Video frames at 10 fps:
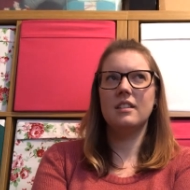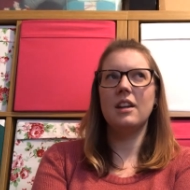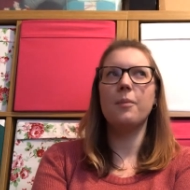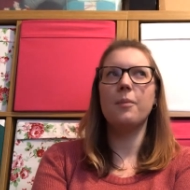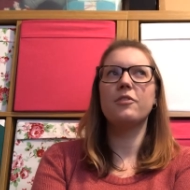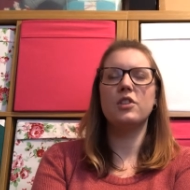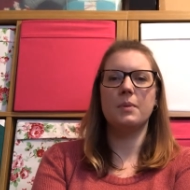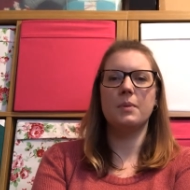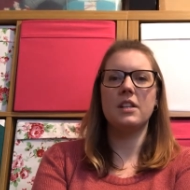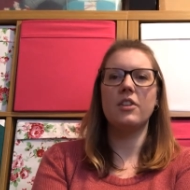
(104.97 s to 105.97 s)
Yeah, I'm
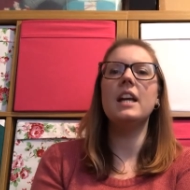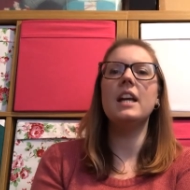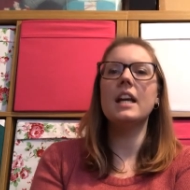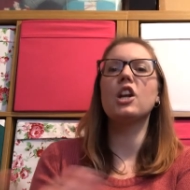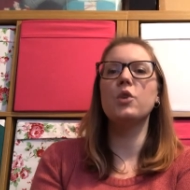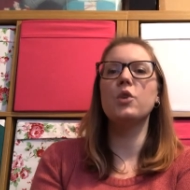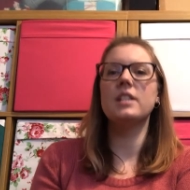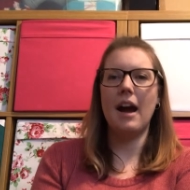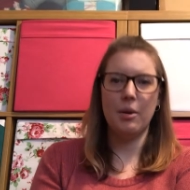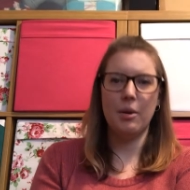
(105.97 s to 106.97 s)
confusing myself. It included
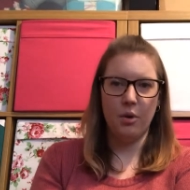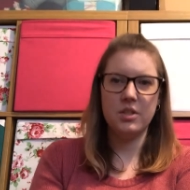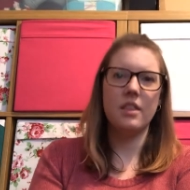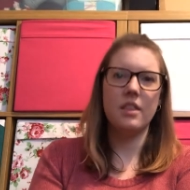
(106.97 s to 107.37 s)
Harry Potter.